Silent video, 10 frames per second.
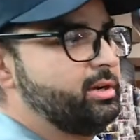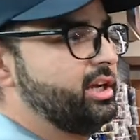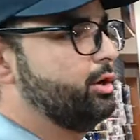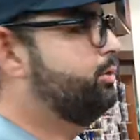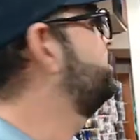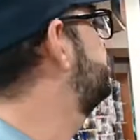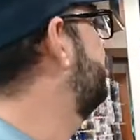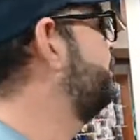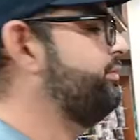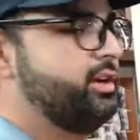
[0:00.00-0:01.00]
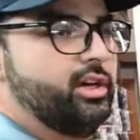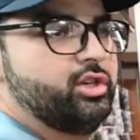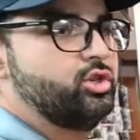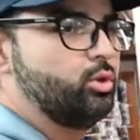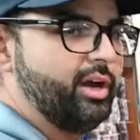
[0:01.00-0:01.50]
deal.
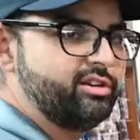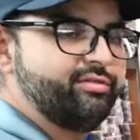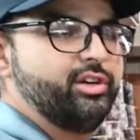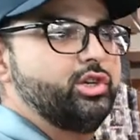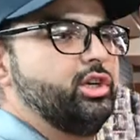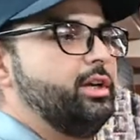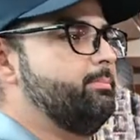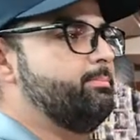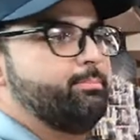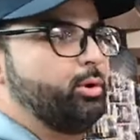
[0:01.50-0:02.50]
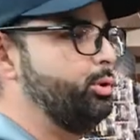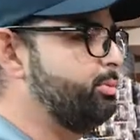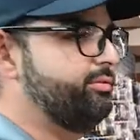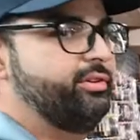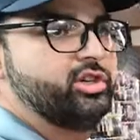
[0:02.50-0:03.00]
Swordfish, dredge fishing,
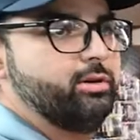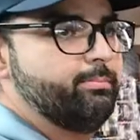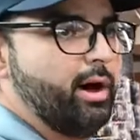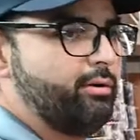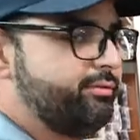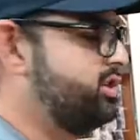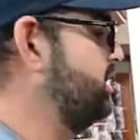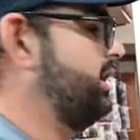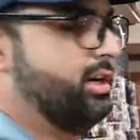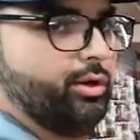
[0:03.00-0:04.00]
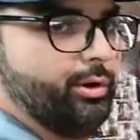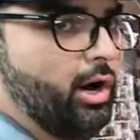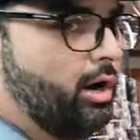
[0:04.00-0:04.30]
grouper fishing, bottom fishing, can do it